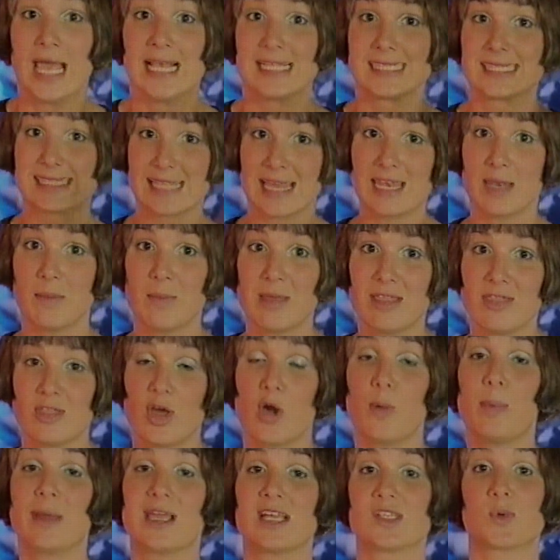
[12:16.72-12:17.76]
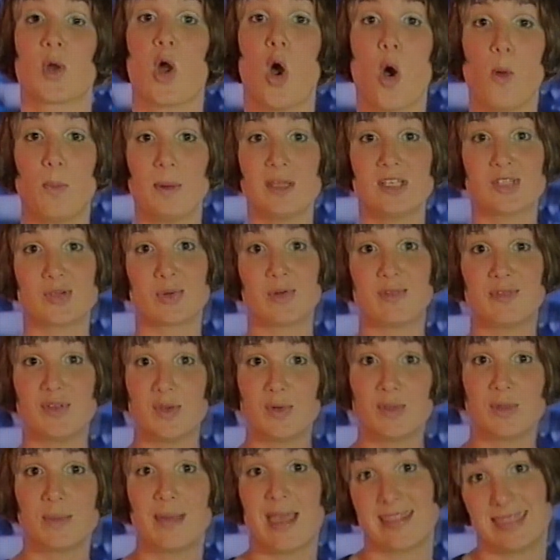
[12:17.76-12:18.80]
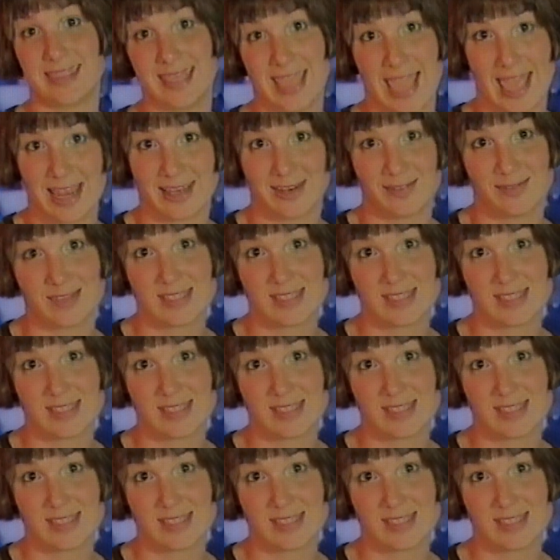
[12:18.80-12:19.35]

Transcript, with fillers: Send them in, though, because we're hoping to review them at the end of the